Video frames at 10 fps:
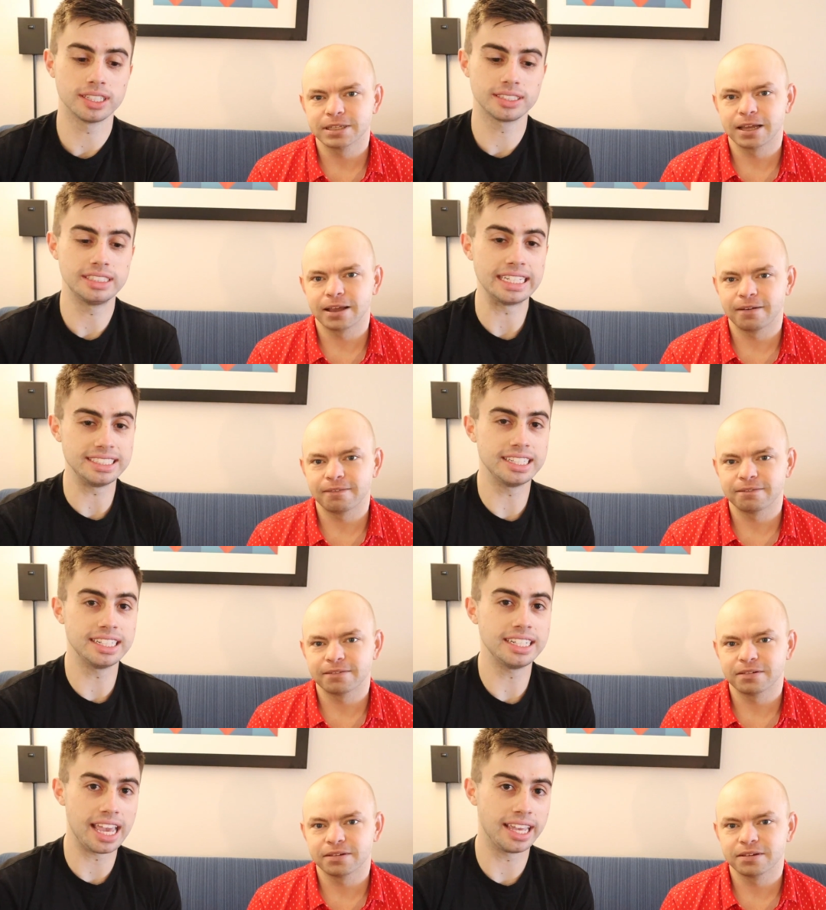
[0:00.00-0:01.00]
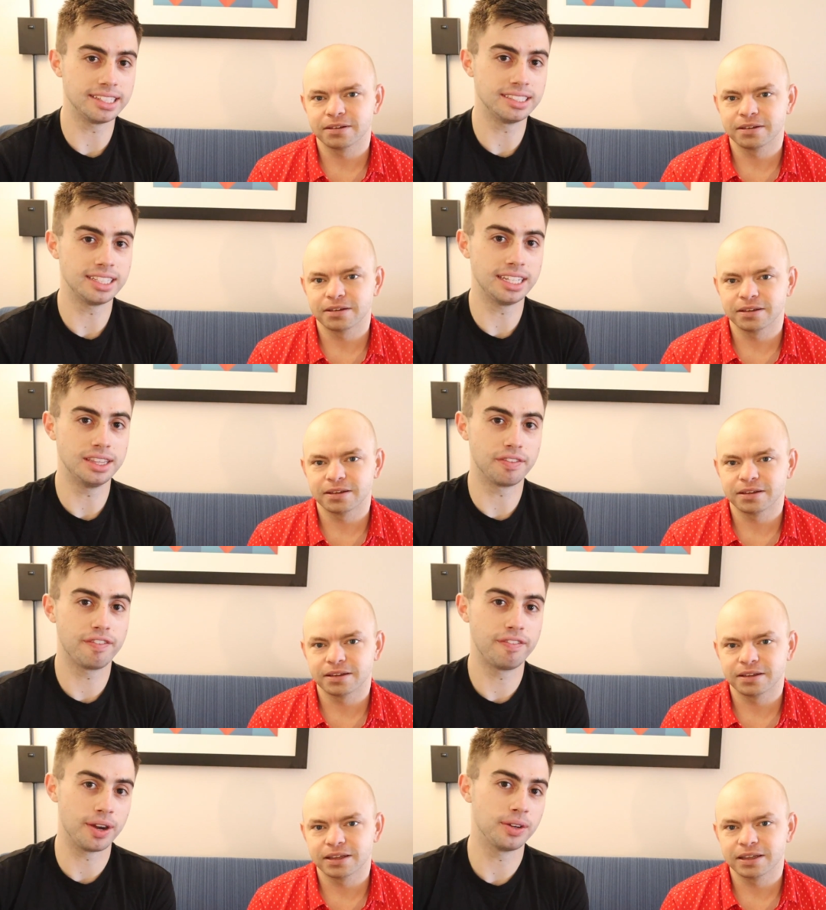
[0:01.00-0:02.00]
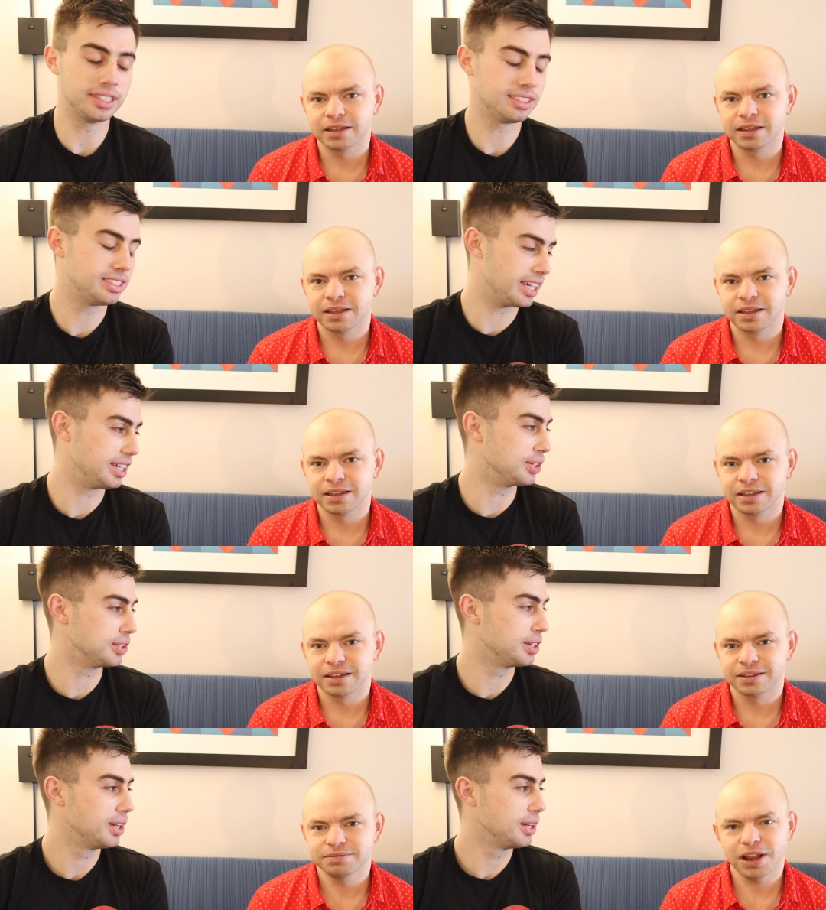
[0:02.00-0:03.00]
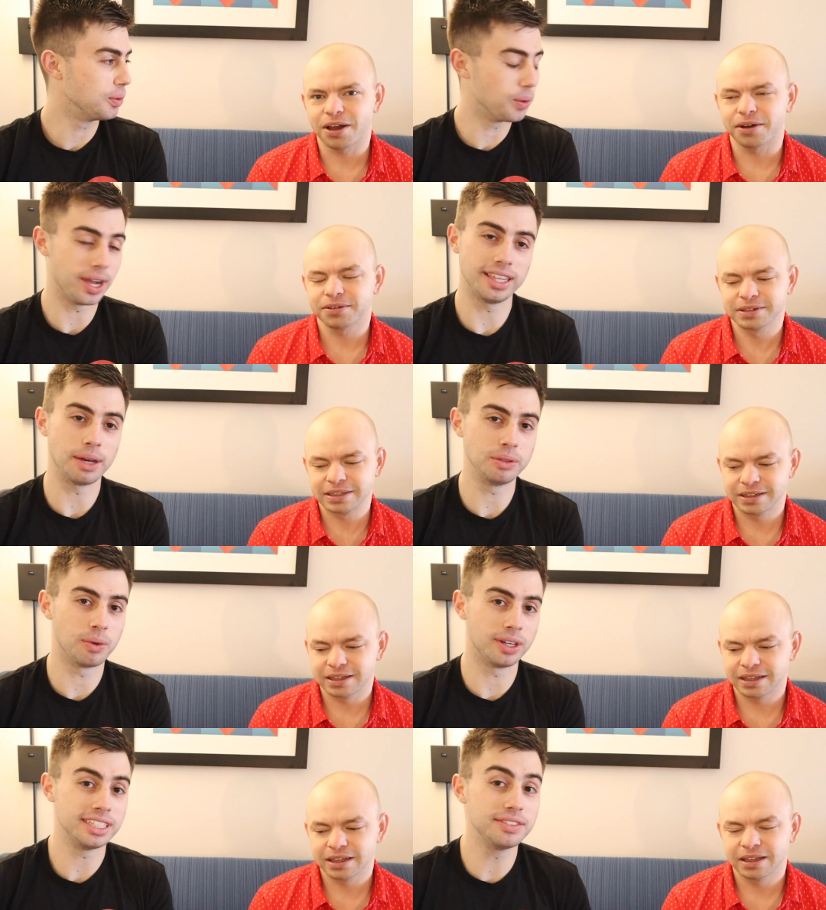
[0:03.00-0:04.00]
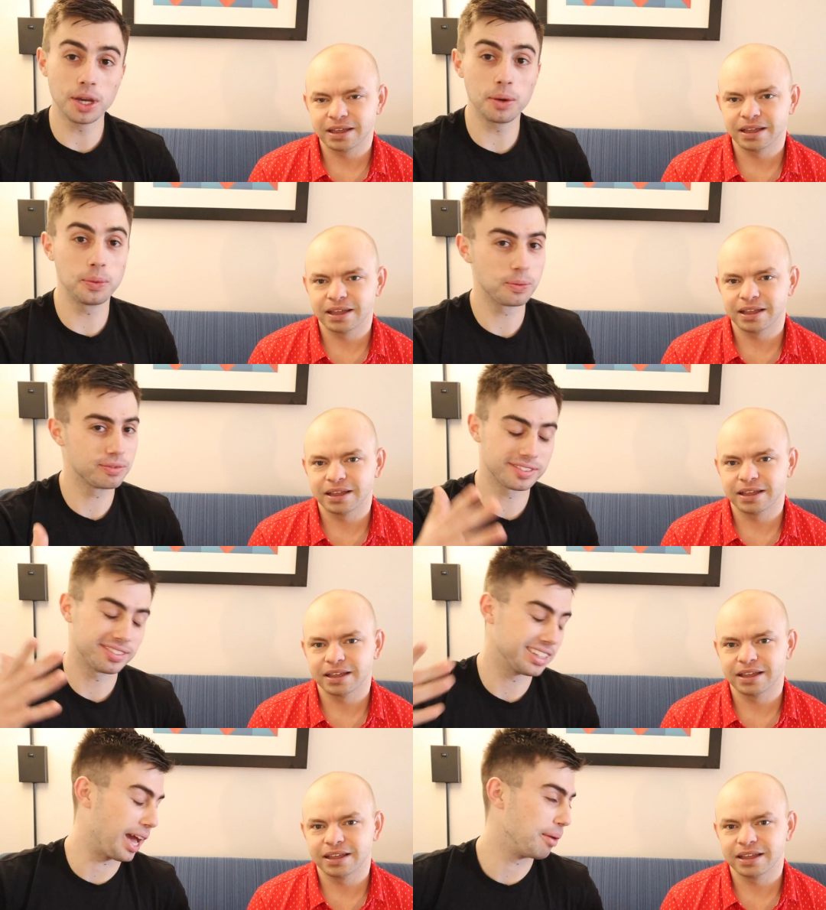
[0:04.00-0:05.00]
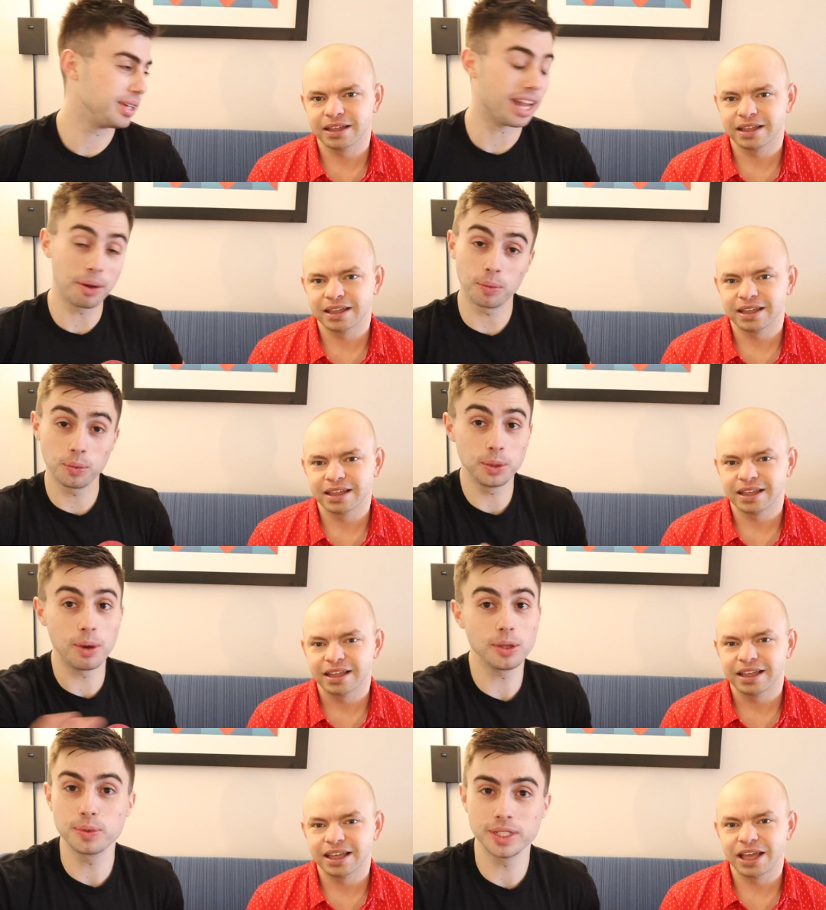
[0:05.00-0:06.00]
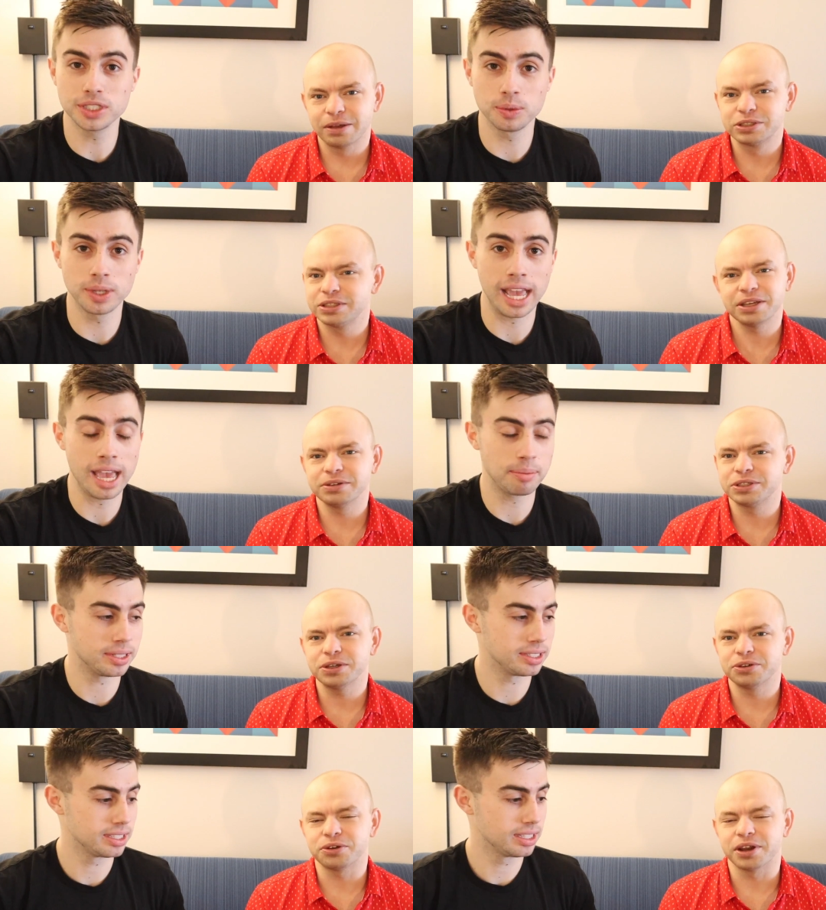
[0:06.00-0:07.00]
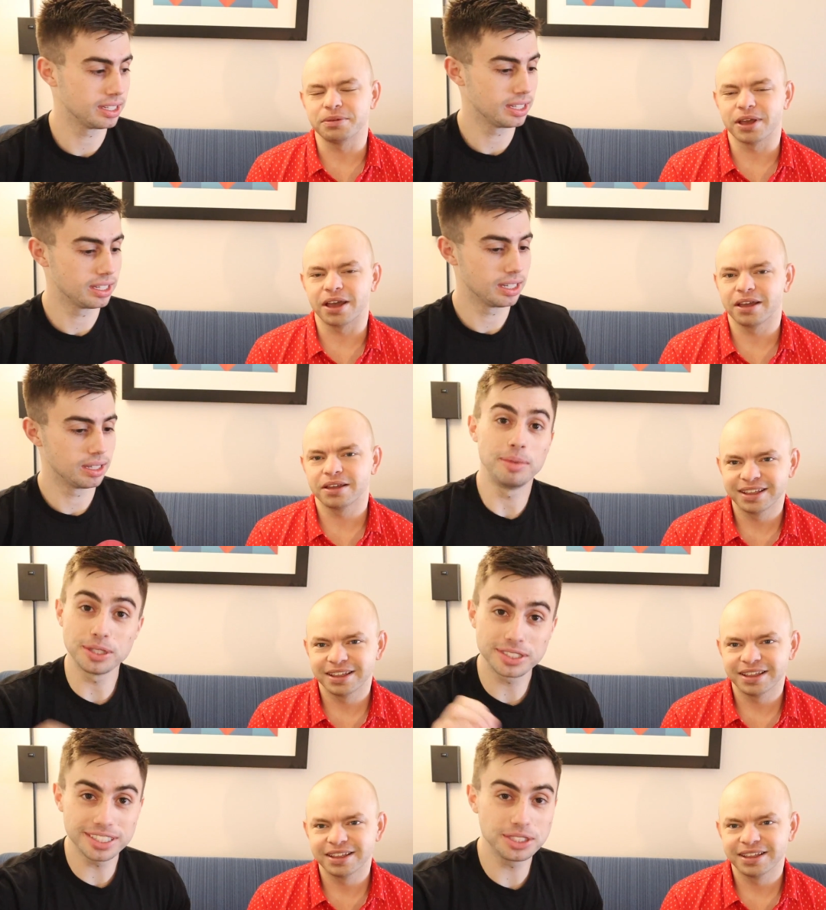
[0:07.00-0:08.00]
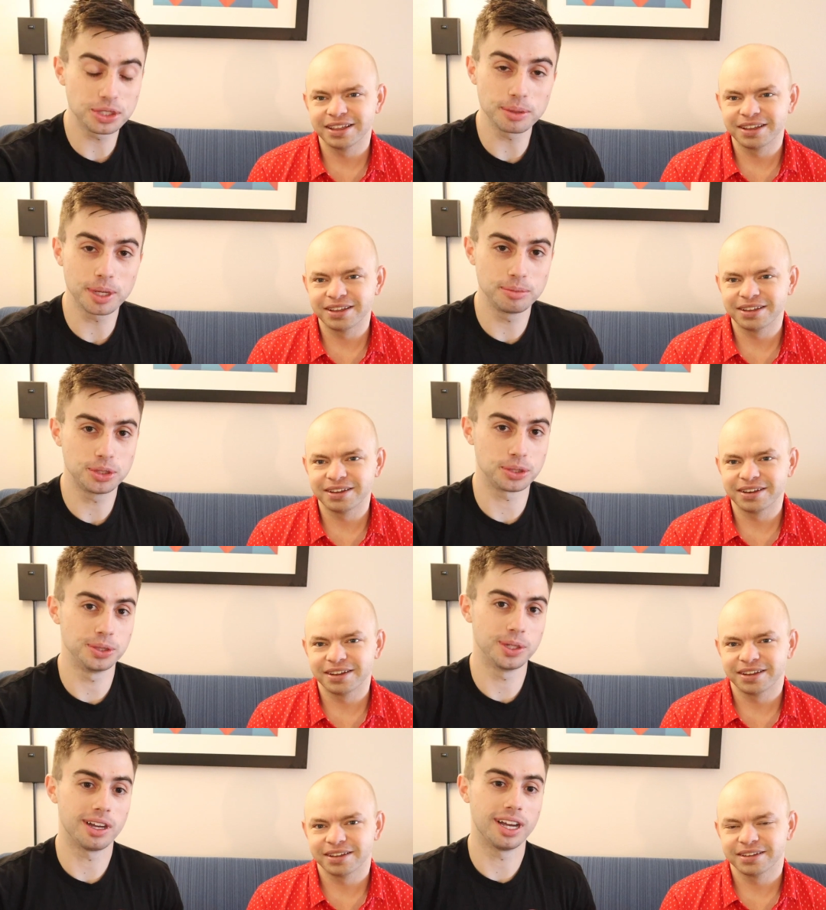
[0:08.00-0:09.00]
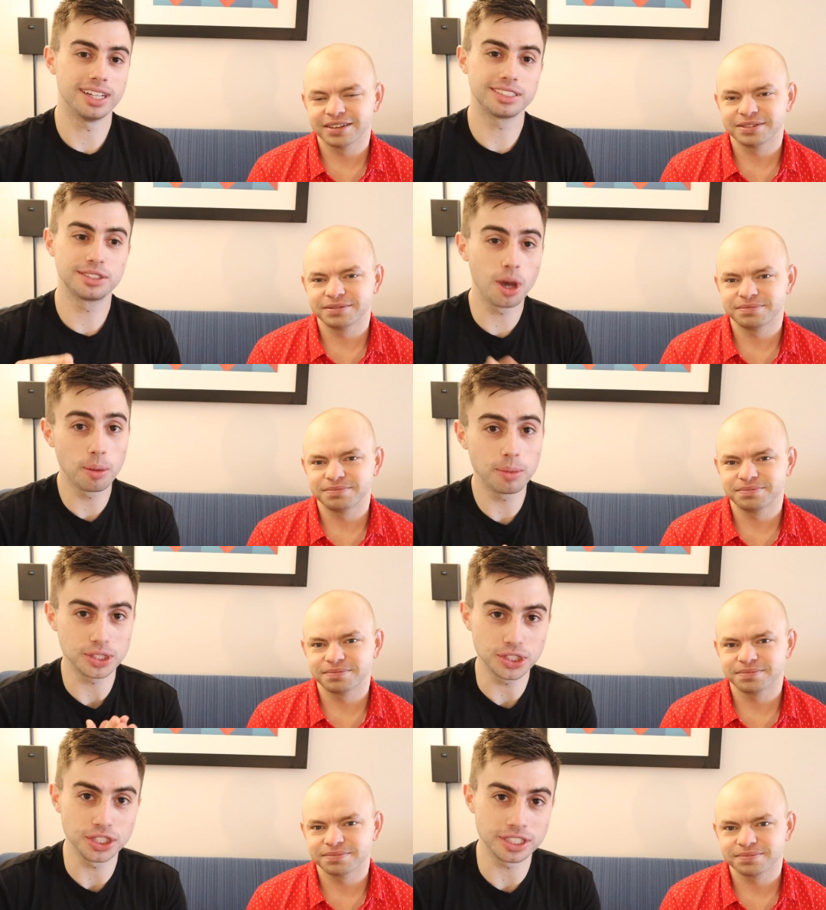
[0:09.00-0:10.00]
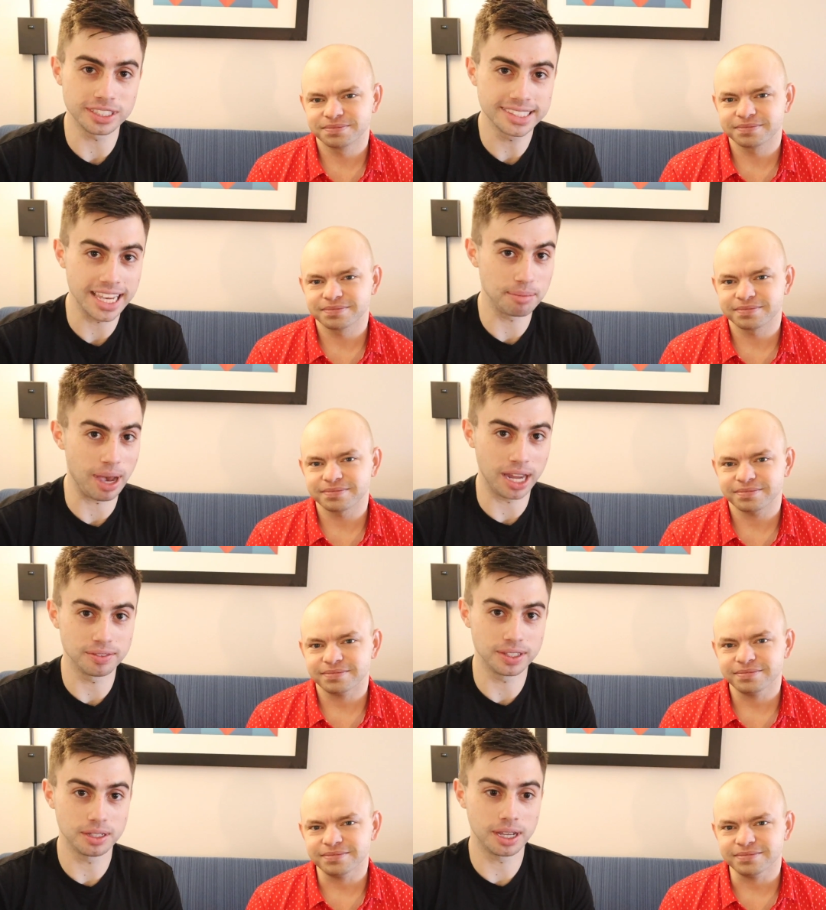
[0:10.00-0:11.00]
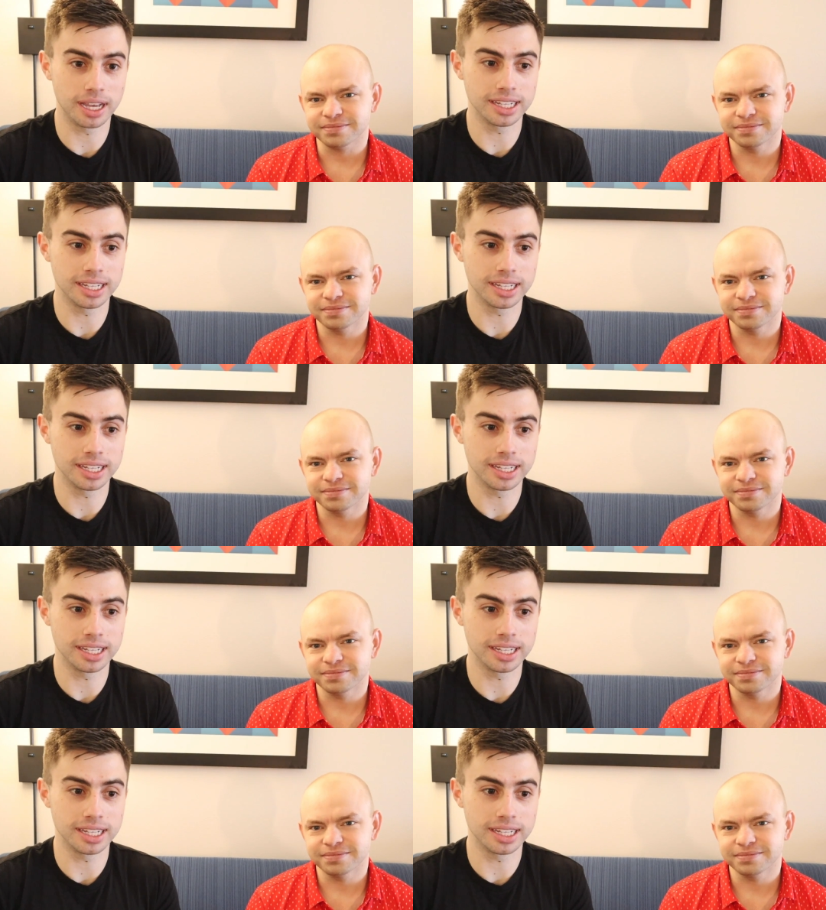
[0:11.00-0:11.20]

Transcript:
Speaker 1: us that didn't end in the fairy tale way that we wanted, even though. I mean, we both
Speaker 2: wish it would have happened. It was still a dream, yeah.
Speaker 1: But it was still a dream come true. So much good came out of it